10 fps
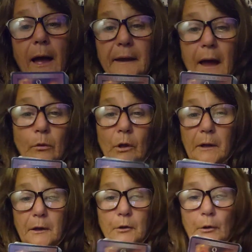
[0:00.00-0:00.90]
And now
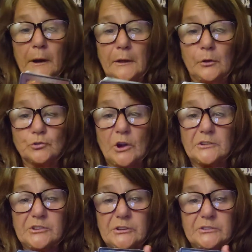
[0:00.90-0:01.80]
look at, you're getting your
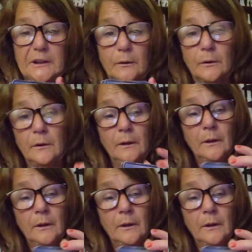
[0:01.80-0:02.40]
justice here.